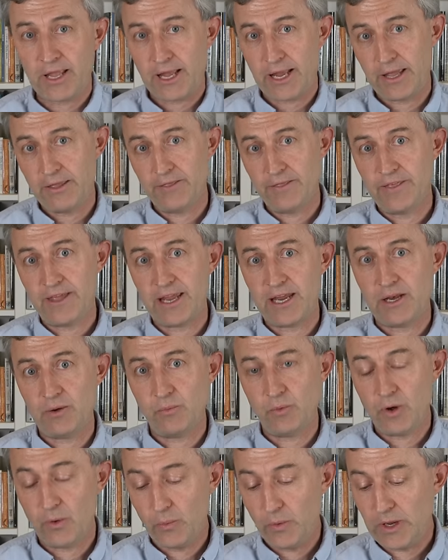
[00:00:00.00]
And then
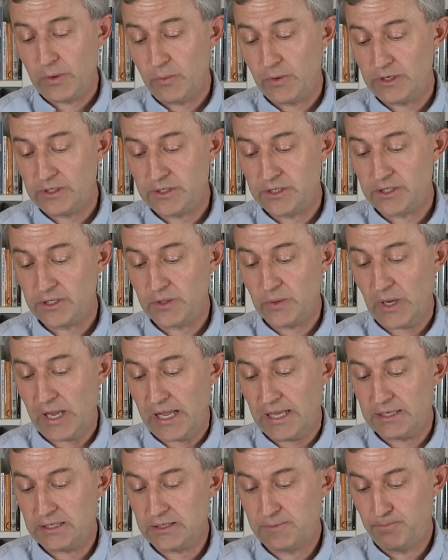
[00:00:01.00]
what we would do
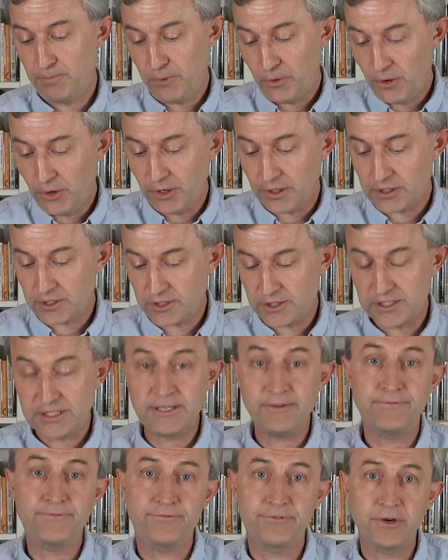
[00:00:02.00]
is put
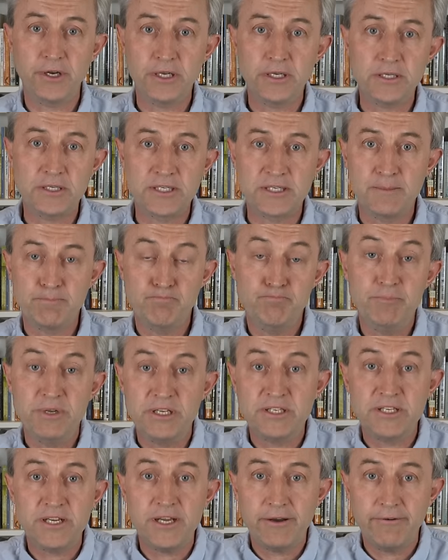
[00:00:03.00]
different
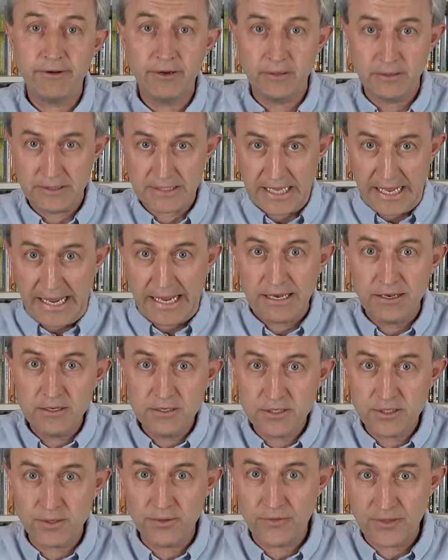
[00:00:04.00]
materials
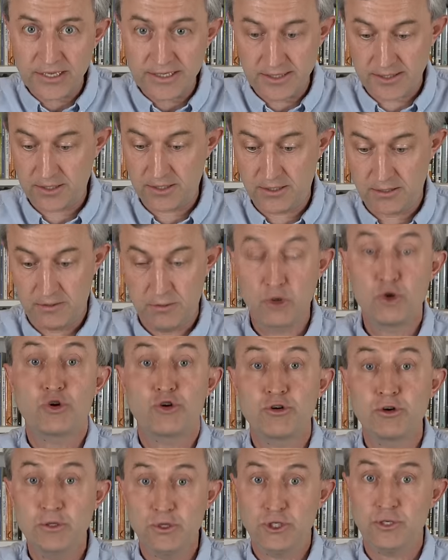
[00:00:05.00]
into this
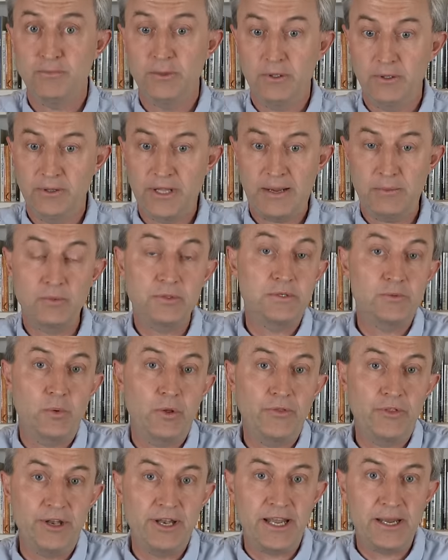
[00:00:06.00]
crucible. That was
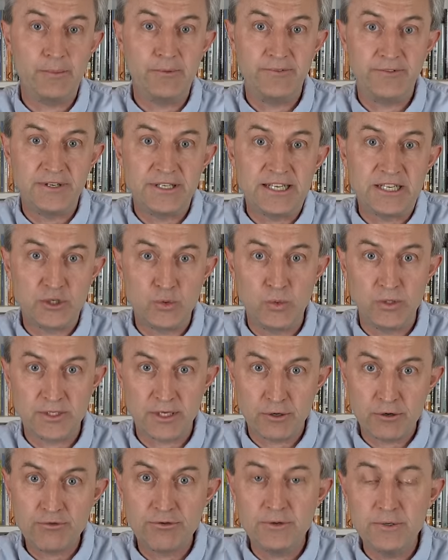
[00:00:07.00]
what the name of the dish was, a
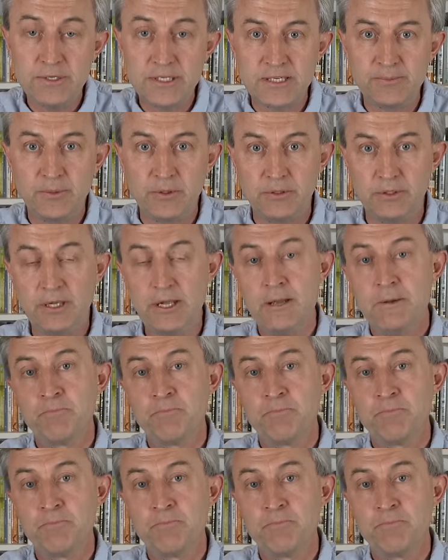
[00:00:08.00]
crucible,